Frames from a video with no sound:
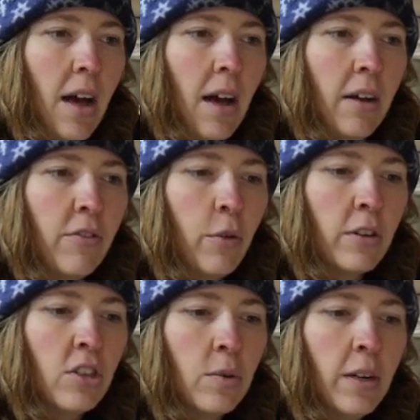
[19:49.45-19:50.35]
Uh, of
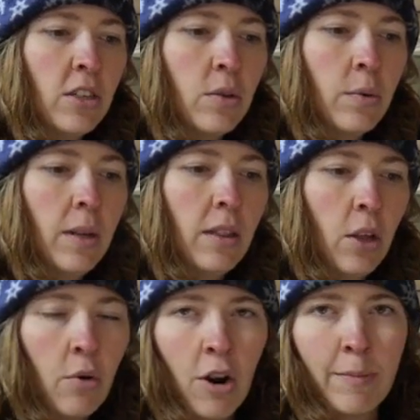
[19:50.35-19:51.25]
course, you want to do
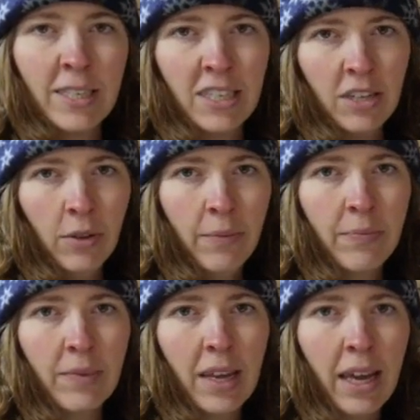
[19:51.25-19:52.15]
low carbon steel
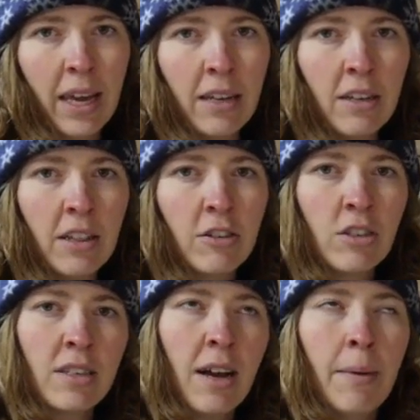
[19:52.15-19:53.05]
and
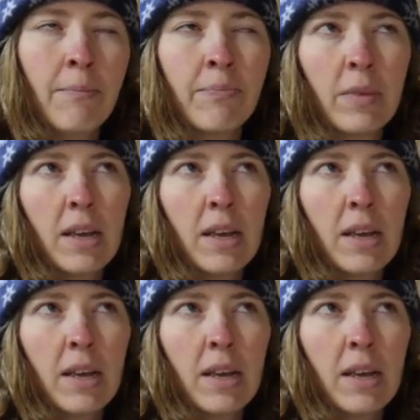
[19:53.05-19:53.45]
there's um,